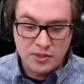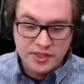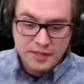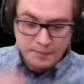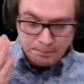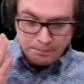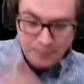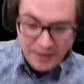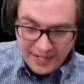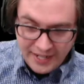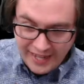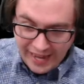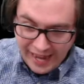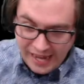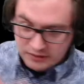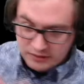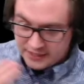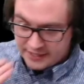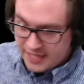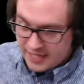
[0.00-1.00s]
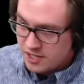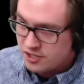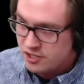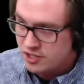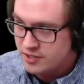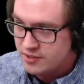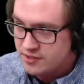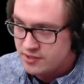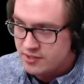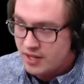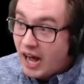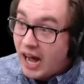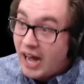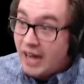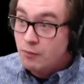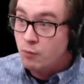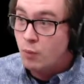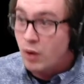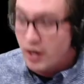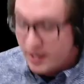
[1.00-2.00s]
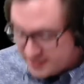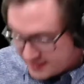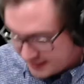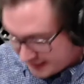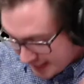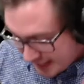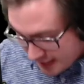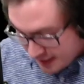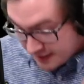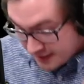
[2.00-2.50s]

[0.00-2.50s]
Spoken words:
the big allegations, I wanted to get.